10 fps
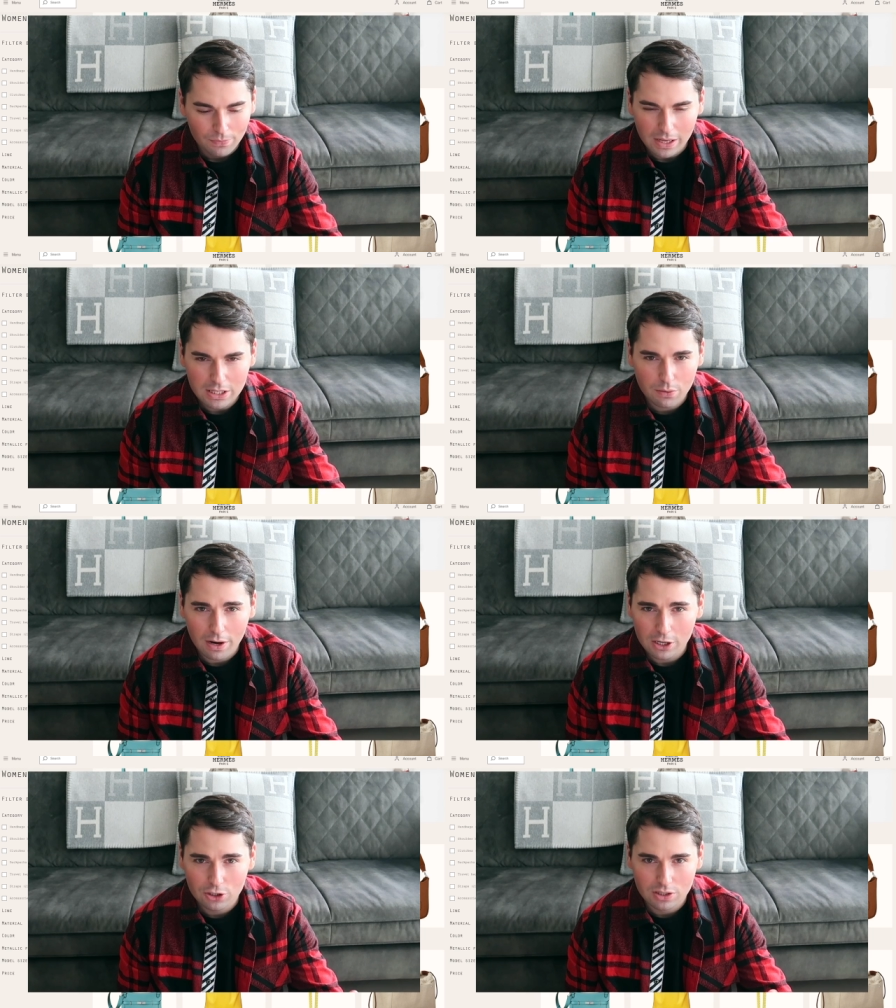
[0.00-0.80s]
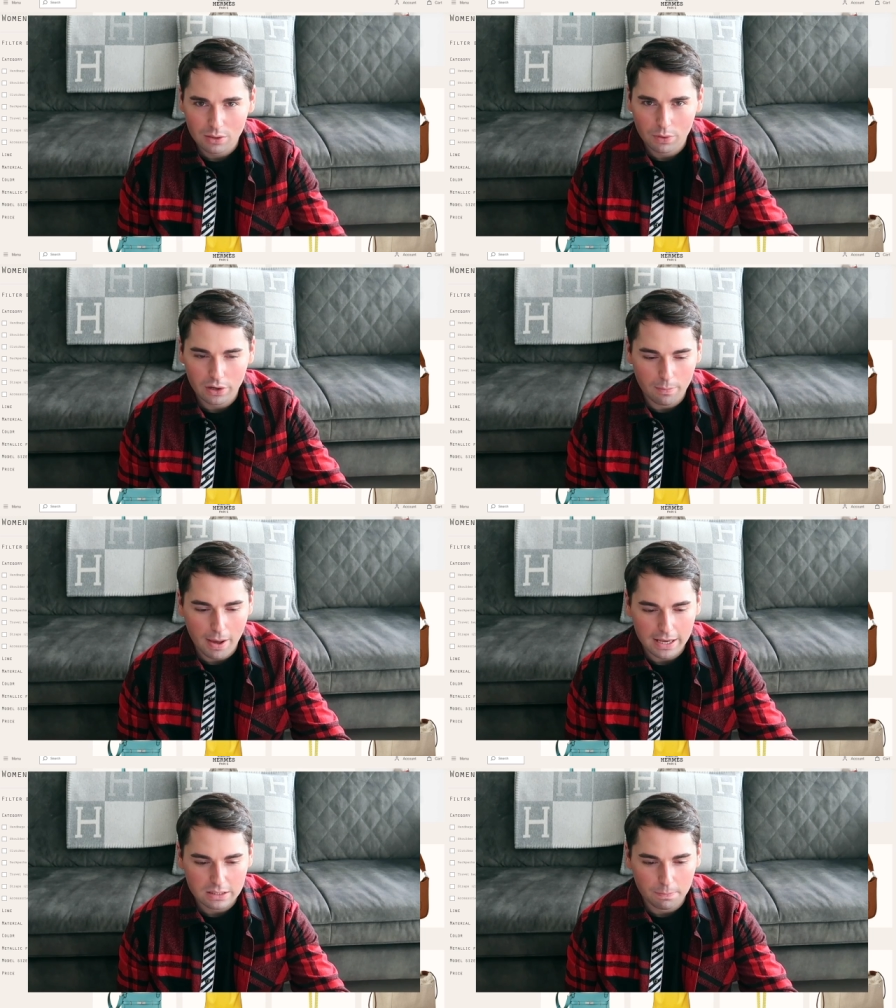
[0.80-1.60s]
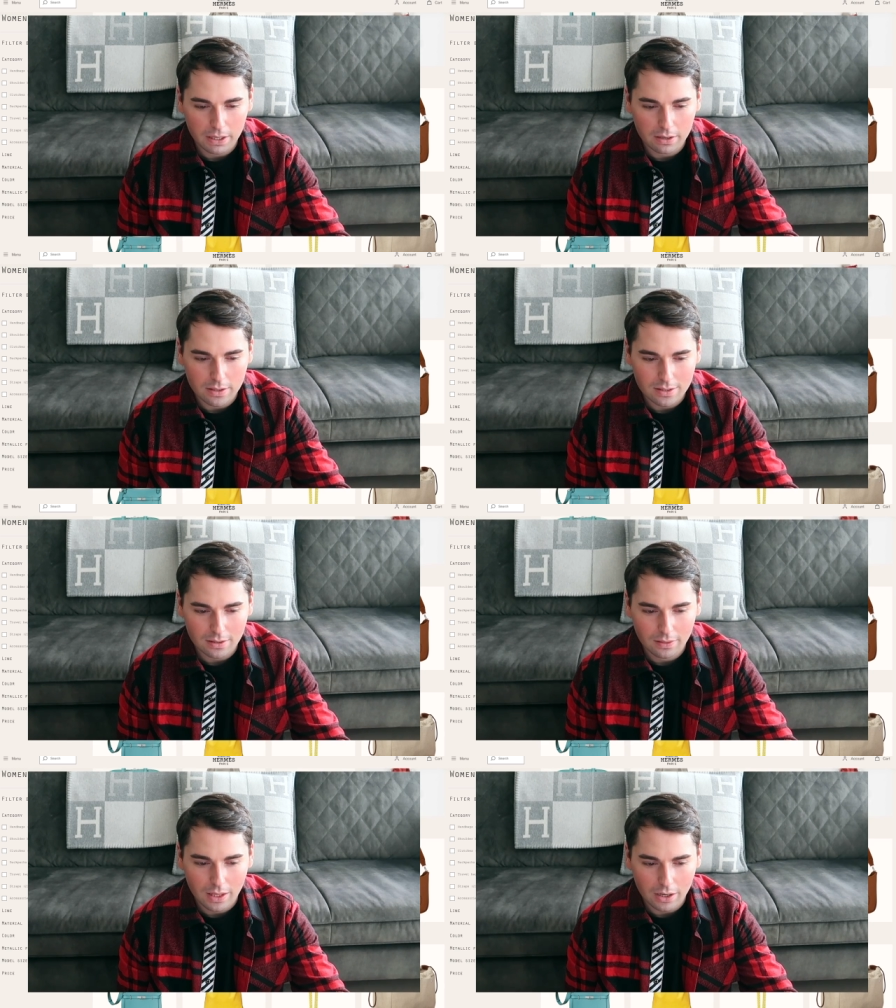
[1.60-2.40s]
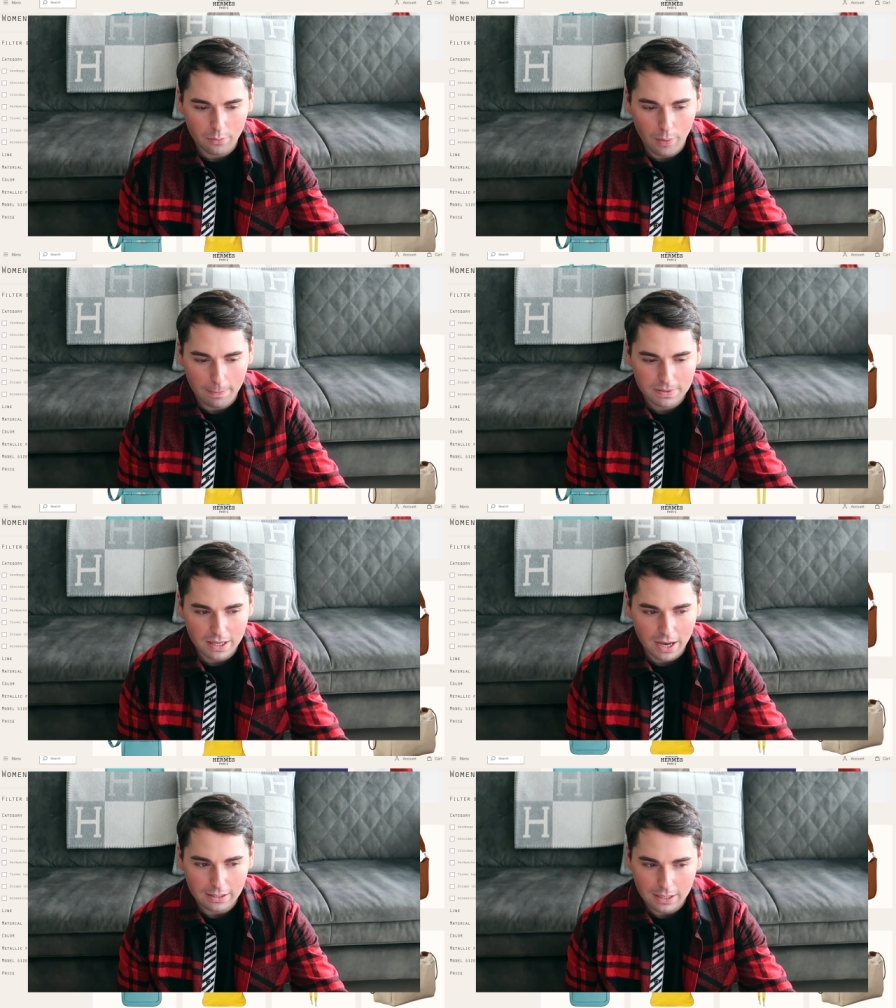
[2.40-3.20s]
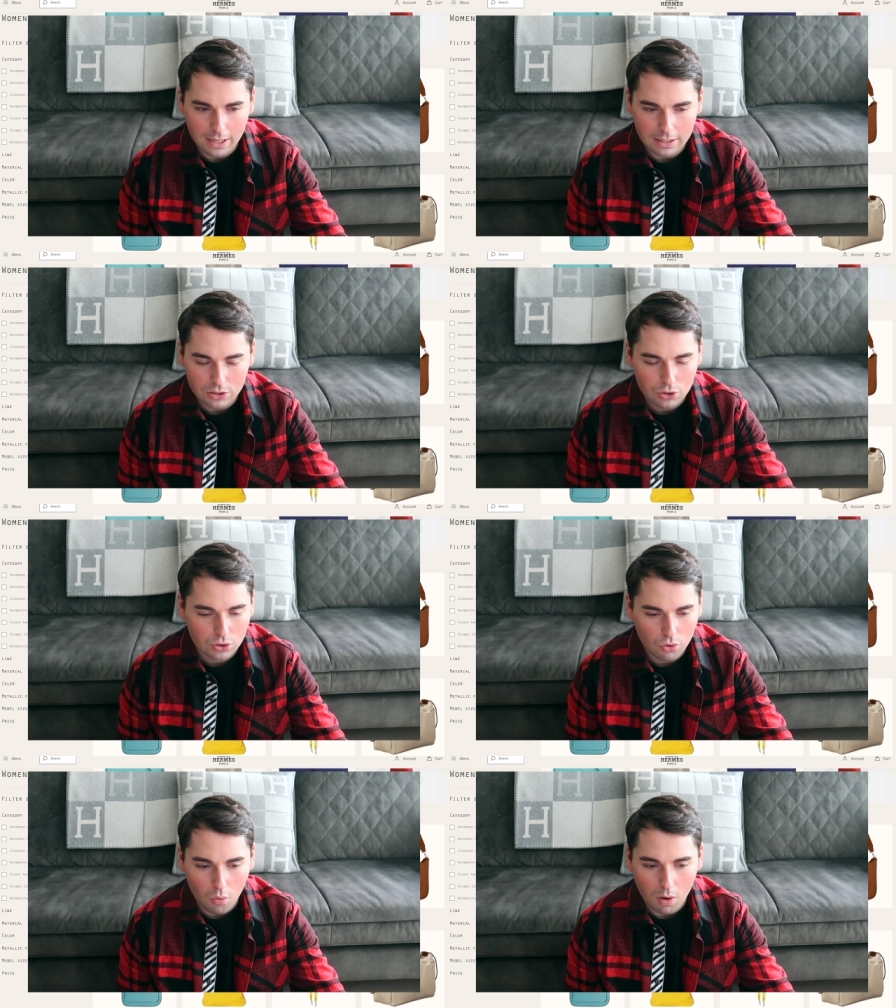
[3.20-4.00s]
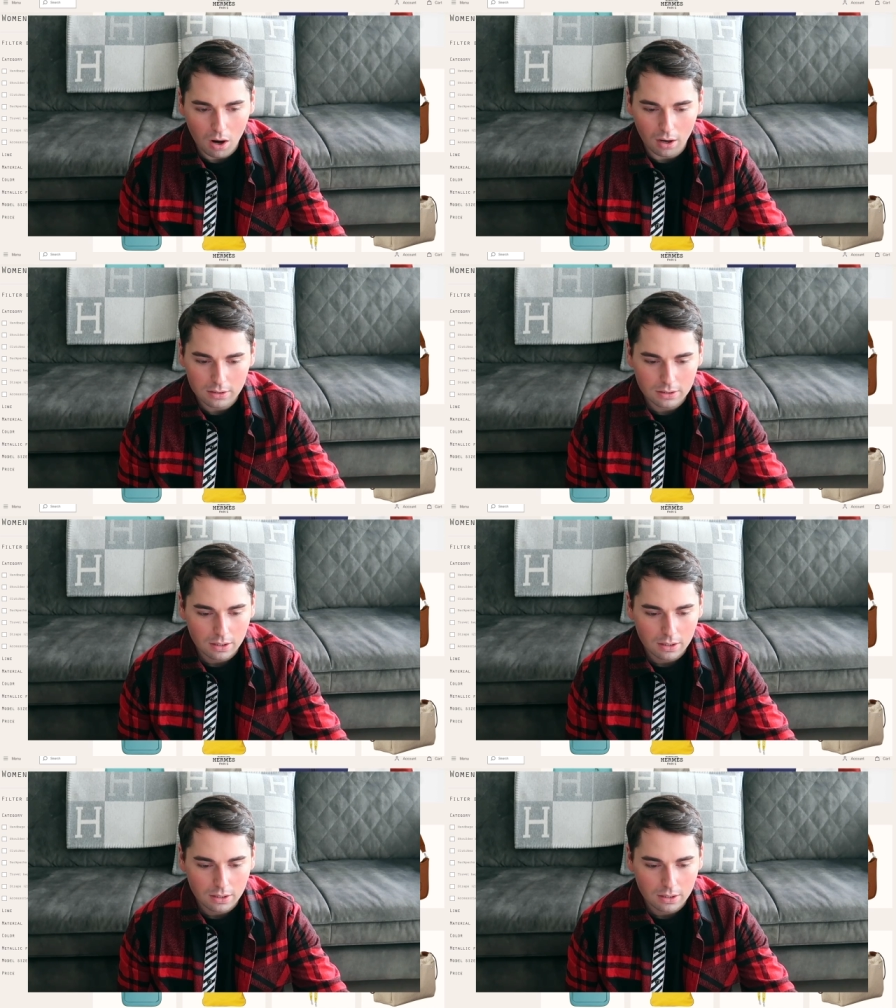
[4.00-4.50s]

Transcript: It's quite interesting with Hermes because their website is so odd.